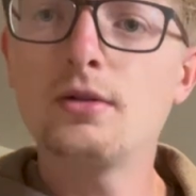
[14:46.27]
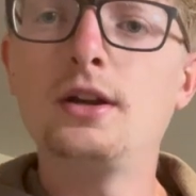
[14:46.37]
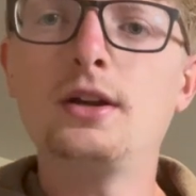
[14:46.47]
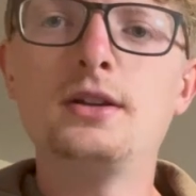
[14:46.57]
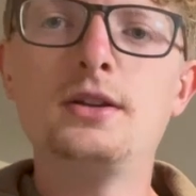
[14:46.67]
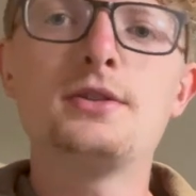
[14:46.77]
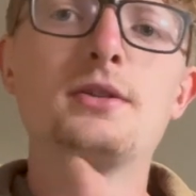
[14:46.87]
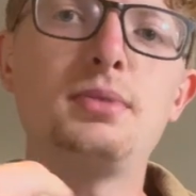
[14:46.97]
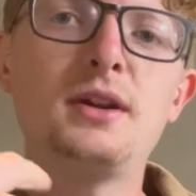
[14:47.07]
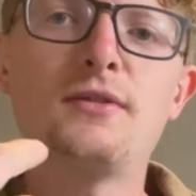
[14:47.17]
or you can use
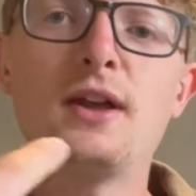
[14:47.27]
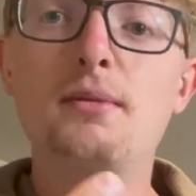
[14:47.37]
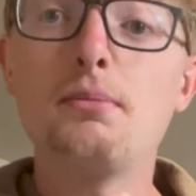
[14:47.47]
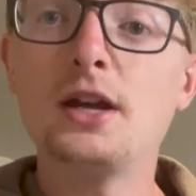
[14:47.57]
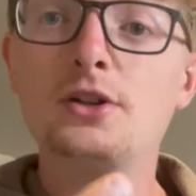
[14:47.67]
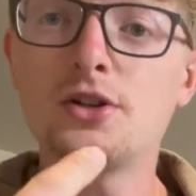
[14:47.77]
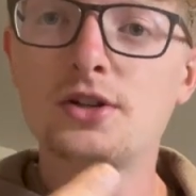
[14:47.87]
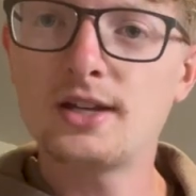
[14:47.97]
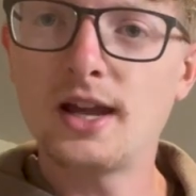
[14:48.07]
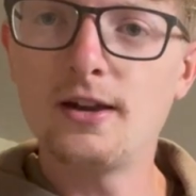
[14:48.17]
your B flat major
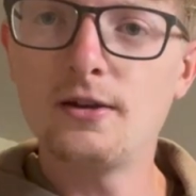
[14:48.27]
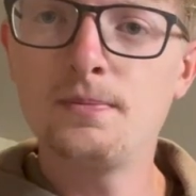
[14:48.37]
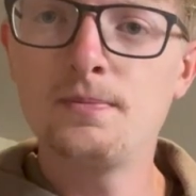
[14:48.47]
scale.